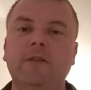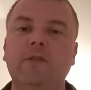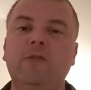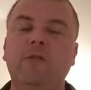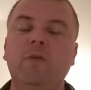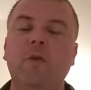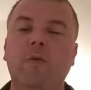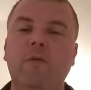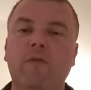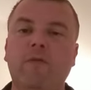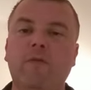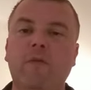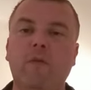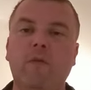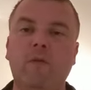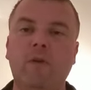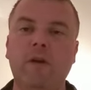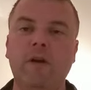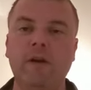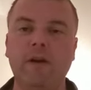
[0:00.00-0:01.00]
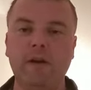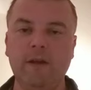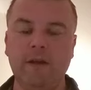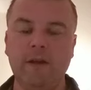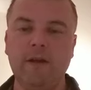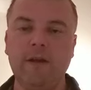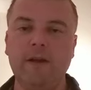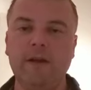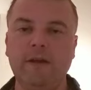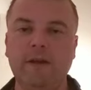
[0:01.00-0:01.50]
Two over four.
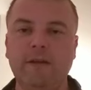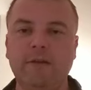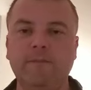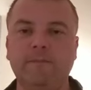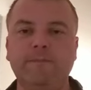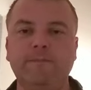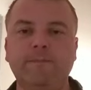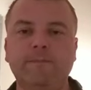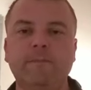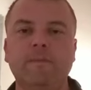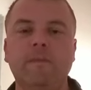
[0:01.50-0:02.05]
Um